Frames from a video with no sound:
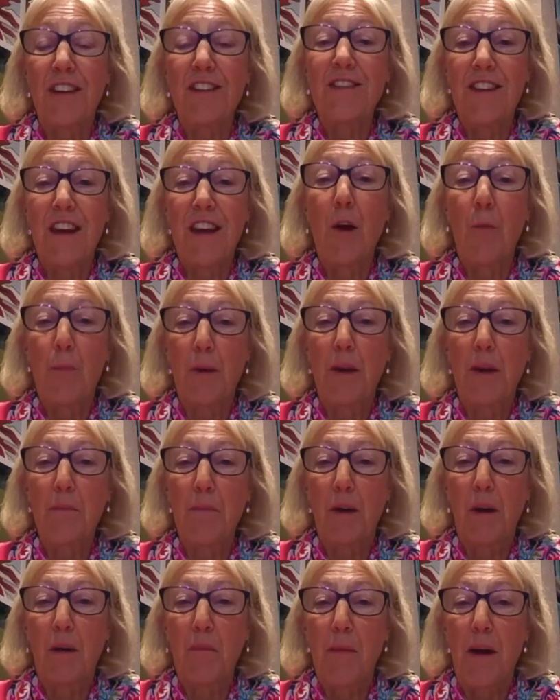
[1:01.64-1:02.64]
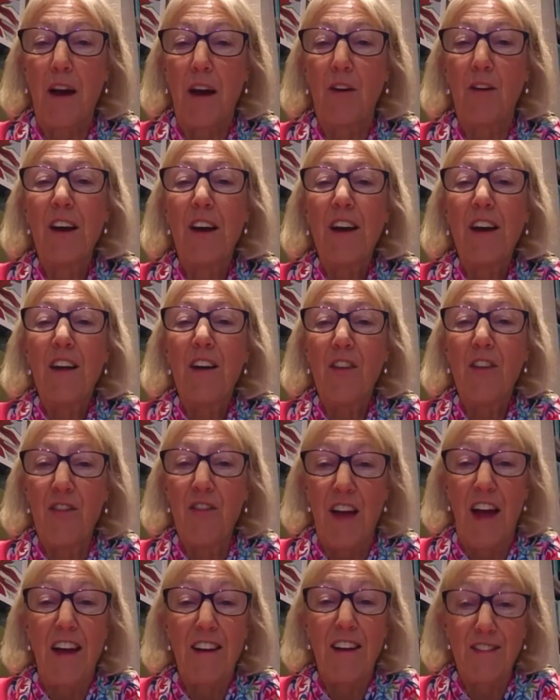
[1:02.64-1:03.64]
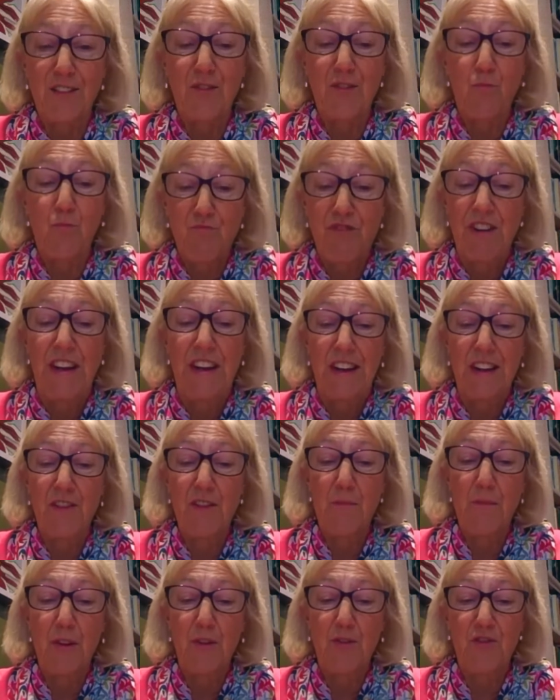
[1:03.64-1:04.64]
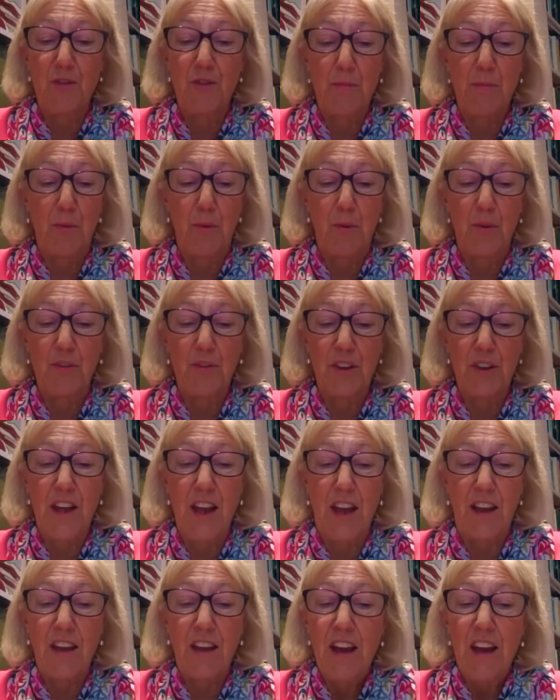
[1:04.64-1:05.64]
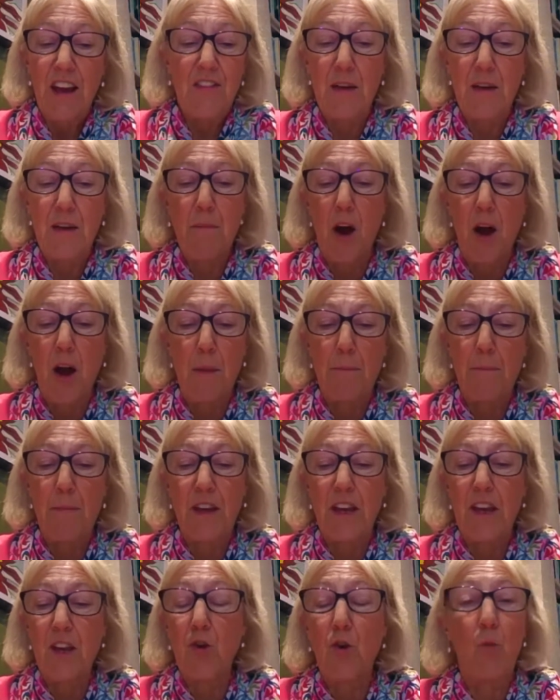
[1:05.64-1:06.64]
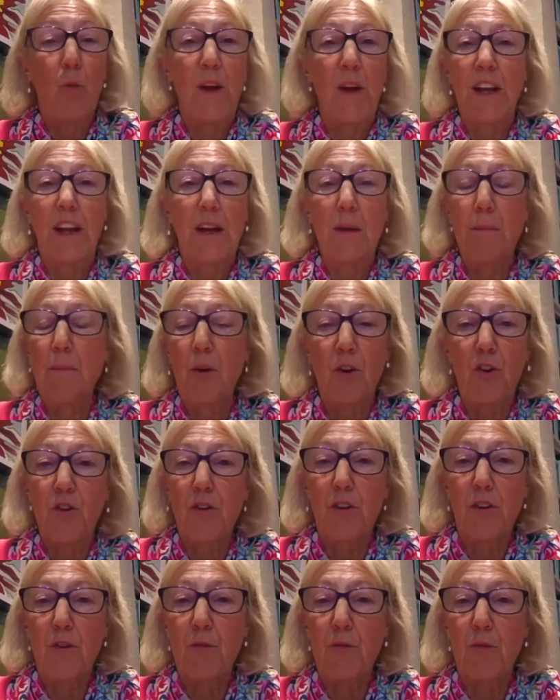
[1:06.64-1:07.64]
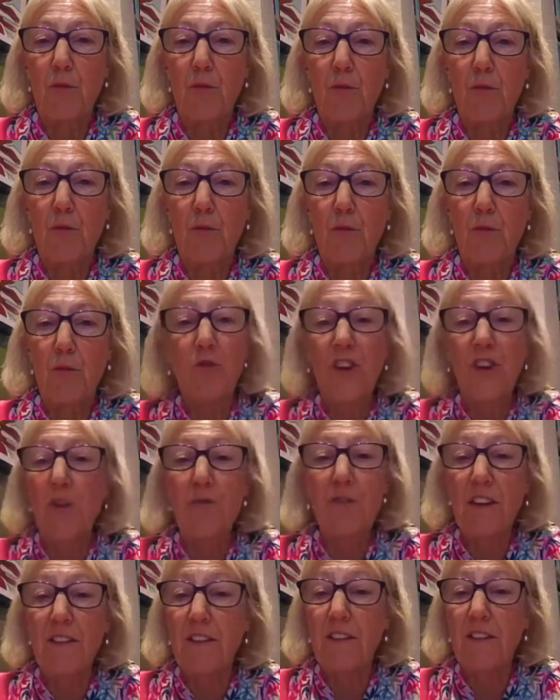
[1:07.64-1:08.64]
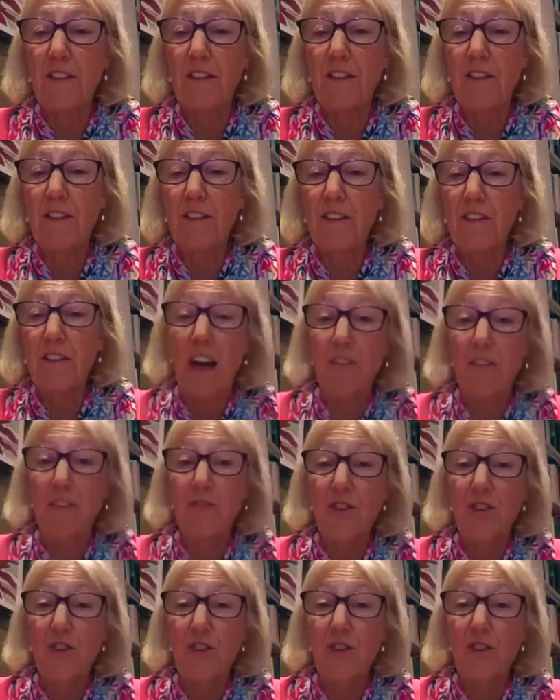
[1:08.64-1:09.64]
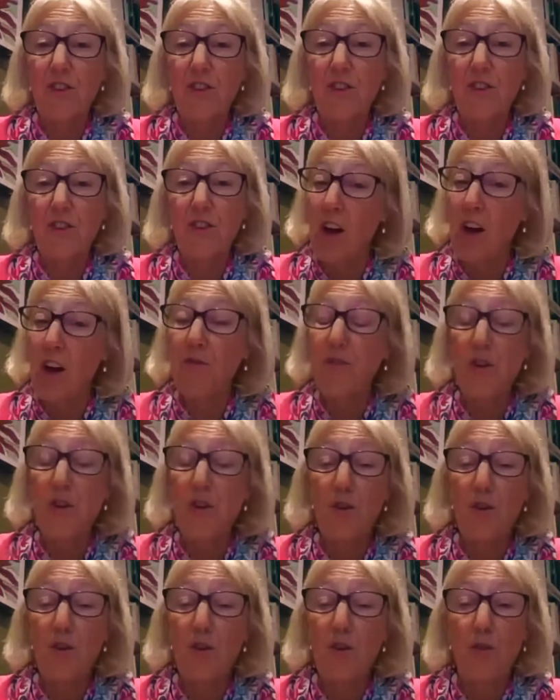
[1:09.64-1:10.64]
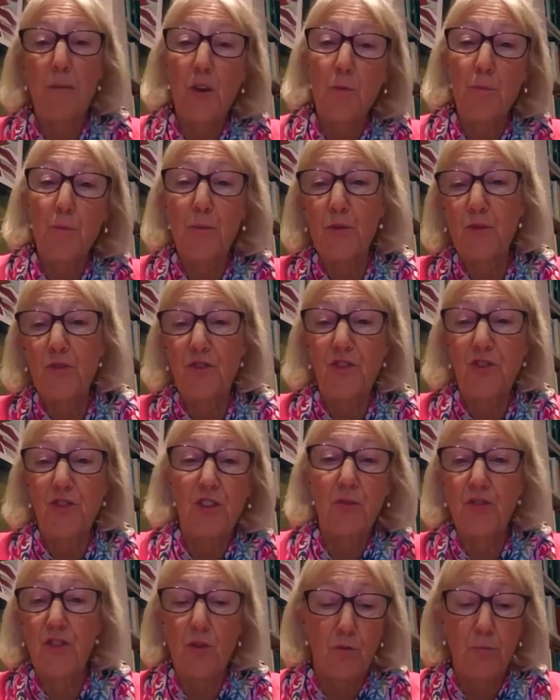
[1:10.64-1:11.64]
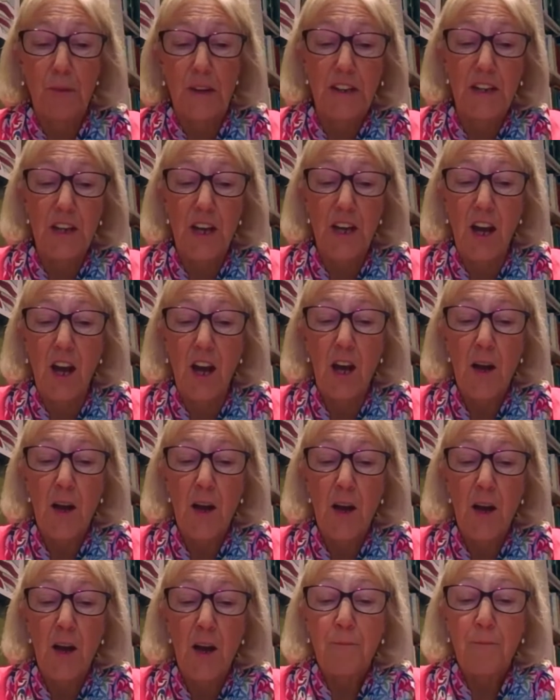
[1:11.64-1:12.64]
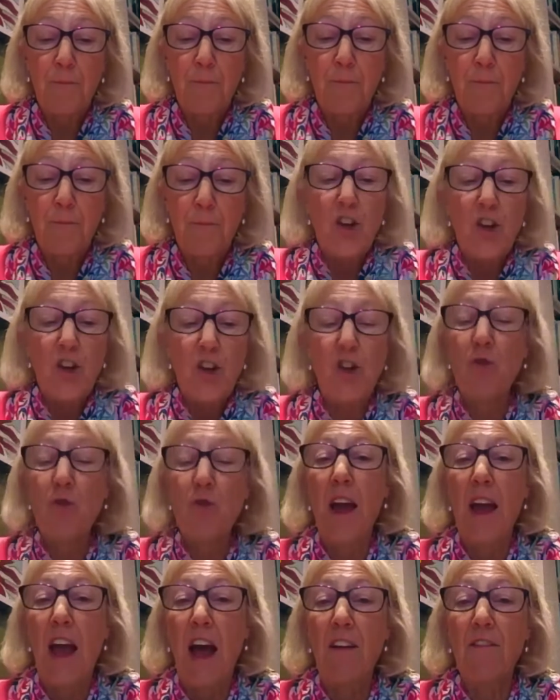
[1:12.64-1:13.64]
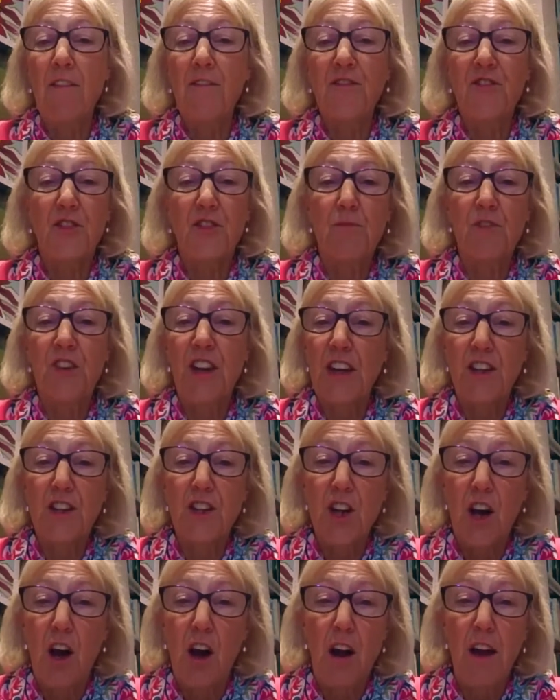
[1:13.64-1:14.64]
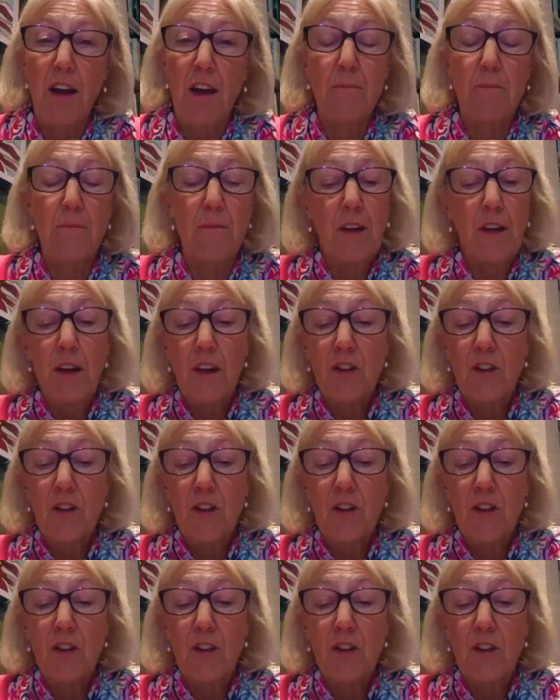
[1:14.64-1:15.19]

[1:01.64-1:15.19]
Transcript: can tell people about, that is really the most important thing. They might be your weekly book group. You don't necessarily have to do it yourself. You can get the pupils to use social media. You might have some dear time,